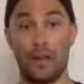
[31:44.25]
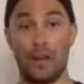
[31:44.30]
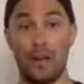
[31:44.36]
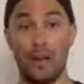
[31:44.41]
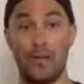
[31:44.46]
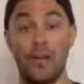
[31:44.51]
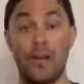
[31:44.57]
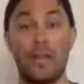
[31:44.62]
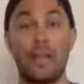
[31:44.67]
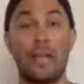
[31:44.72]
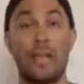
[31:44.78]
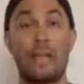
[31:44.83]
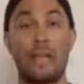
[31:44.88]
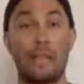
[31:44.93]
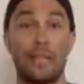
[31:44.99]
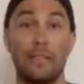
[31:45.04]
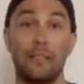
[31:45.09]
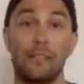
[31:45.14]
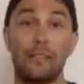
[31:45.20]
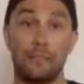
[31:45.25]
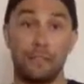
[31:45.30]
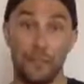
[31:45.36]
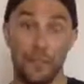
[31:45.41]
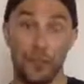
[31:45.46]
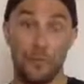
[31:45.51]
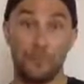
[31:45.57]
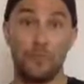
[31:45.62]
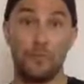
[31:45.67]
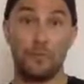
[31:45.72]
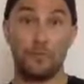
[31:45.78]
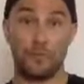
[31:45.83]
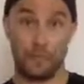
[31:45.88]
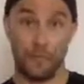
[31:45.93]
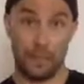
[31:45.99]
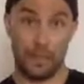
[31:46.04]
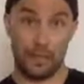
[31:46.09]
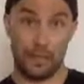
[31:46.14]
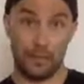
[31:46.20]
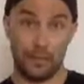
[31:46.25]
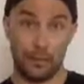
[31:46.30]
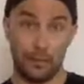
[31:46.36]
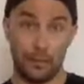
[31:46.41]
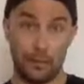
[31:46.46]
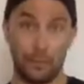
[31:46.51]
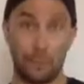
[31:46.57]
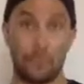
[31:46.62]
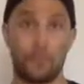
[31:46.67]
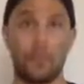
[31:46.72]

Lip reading: Now, if you feel